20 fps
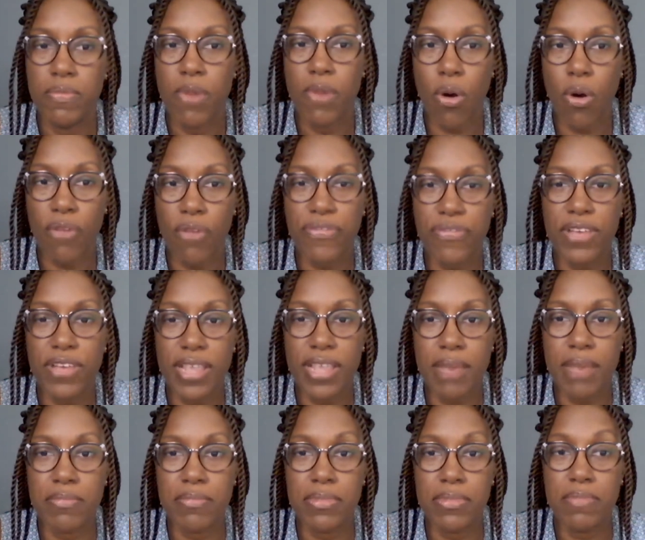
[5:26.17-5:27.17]
offer
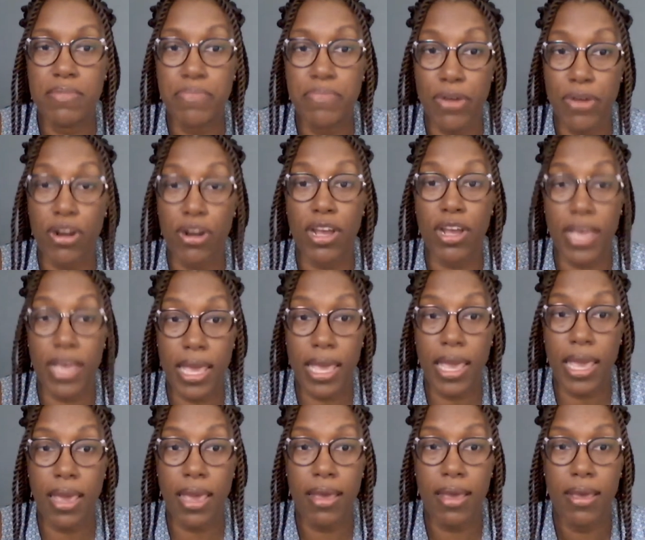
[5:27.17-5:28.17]
them product
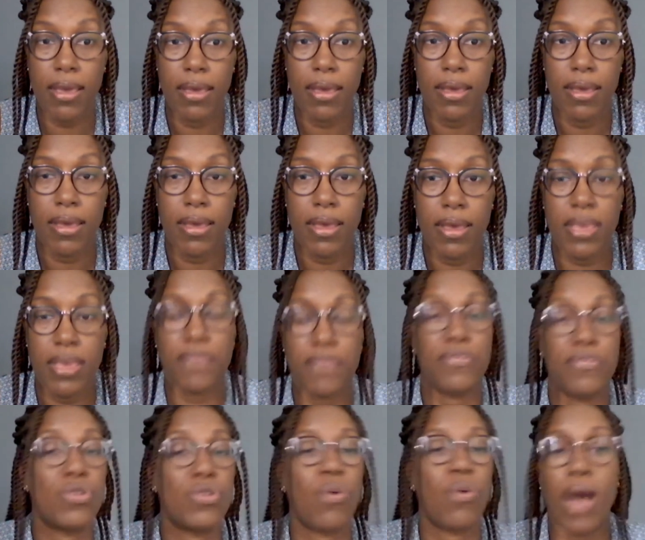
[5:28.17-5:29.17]
A,
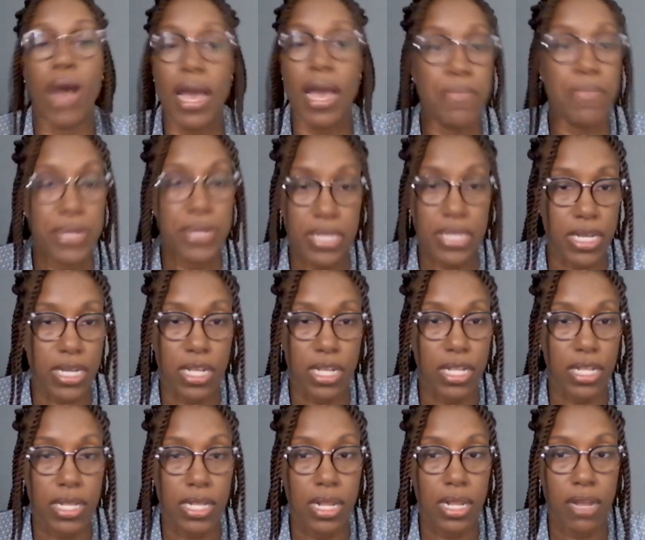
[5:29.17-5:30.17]
even though I
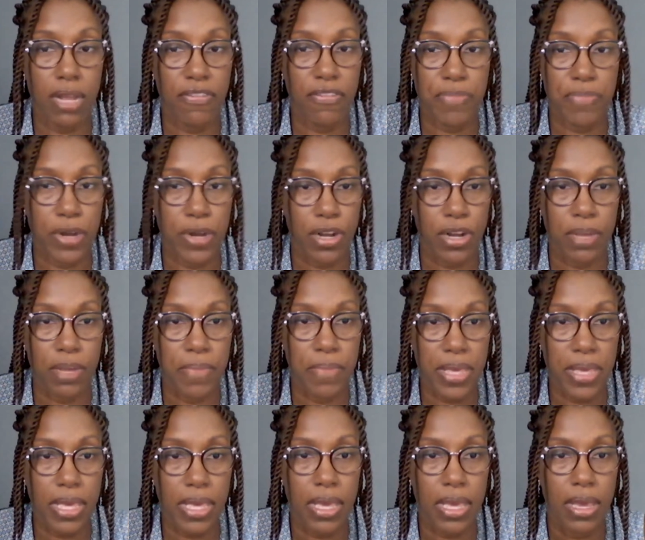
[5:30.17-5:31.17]
particularly love product
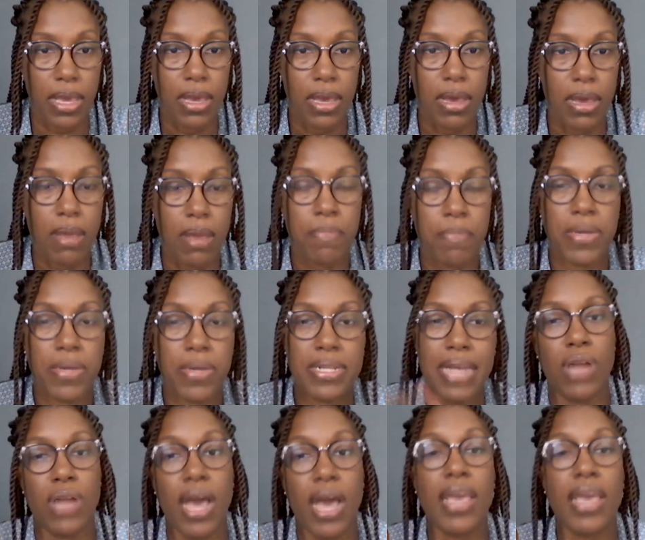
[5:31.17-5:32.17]
B, but
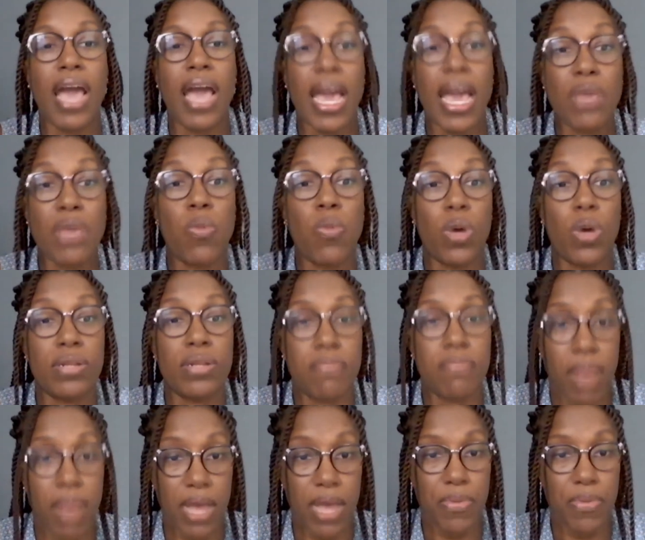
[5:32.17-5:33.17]
I want
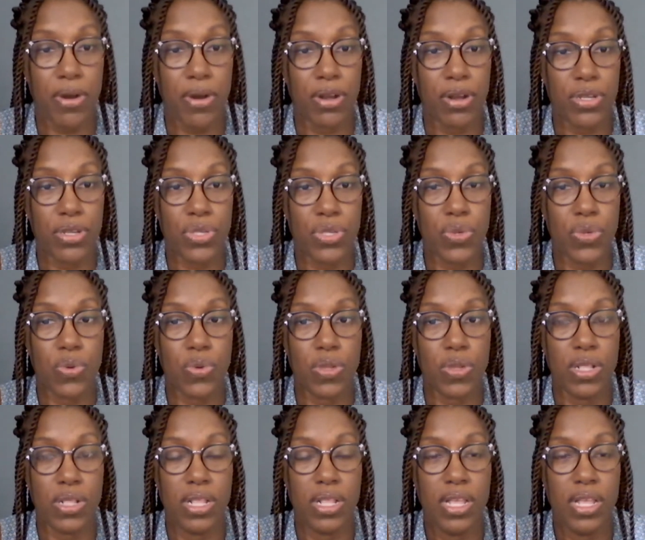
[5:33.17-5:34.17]
my product
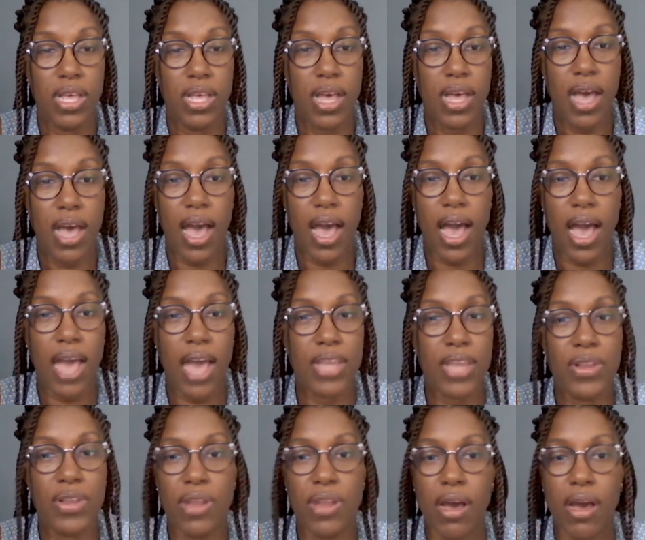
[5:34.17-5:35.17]
sold.
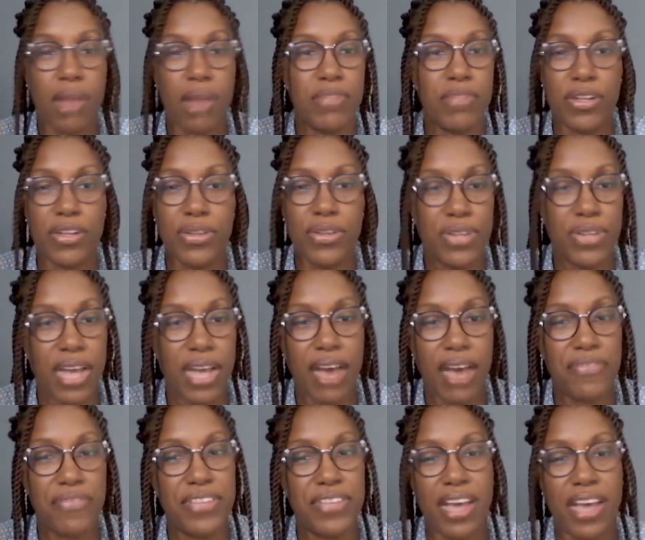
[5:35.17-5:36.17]
I'm not gonna
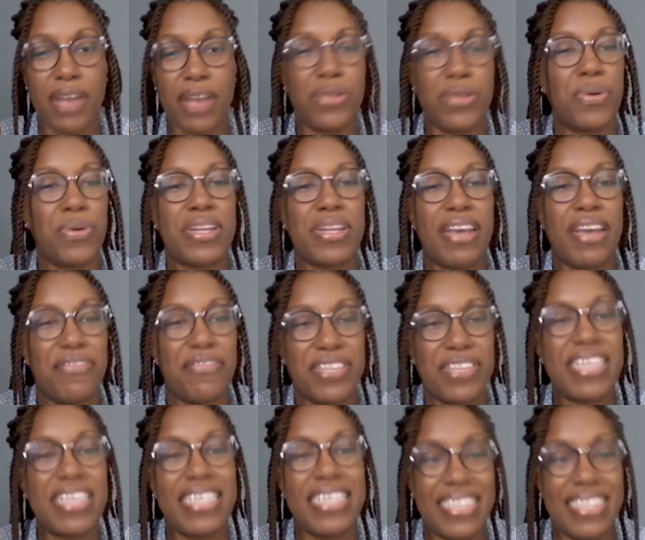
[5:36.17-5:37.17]
have to, I don't have
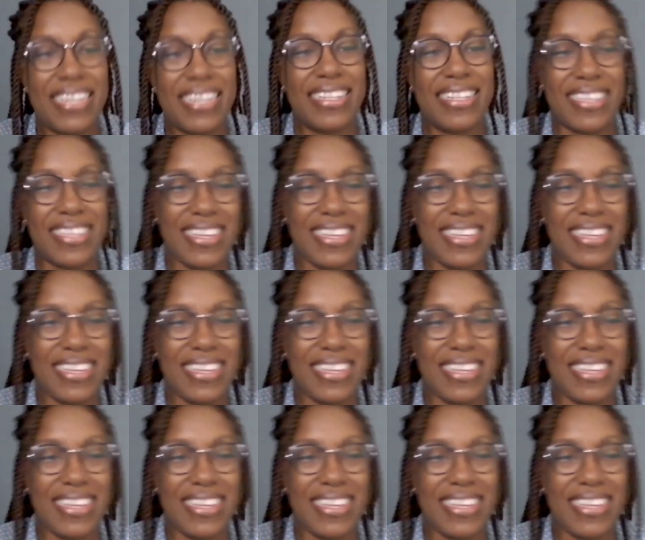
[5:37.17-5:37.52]
to eat it.